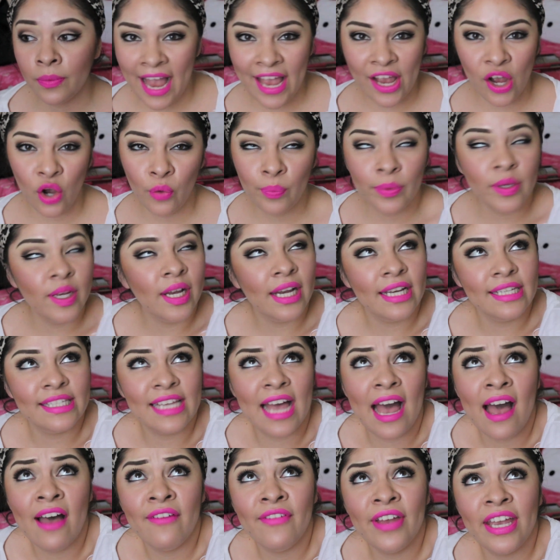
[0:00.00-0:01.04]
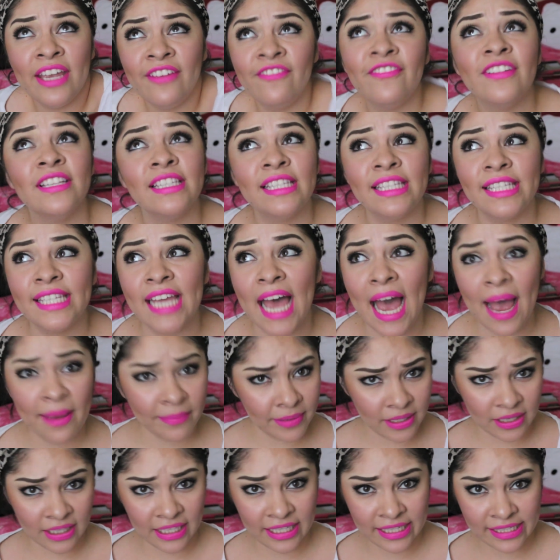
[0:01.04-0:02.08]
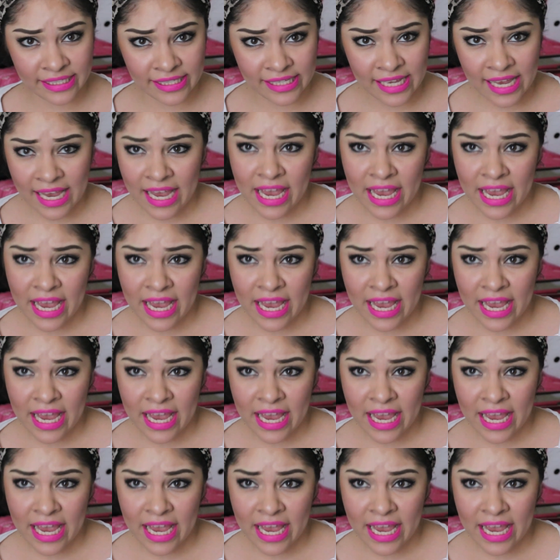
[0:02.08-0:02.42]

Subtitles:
I hope you guys have a fantabulous,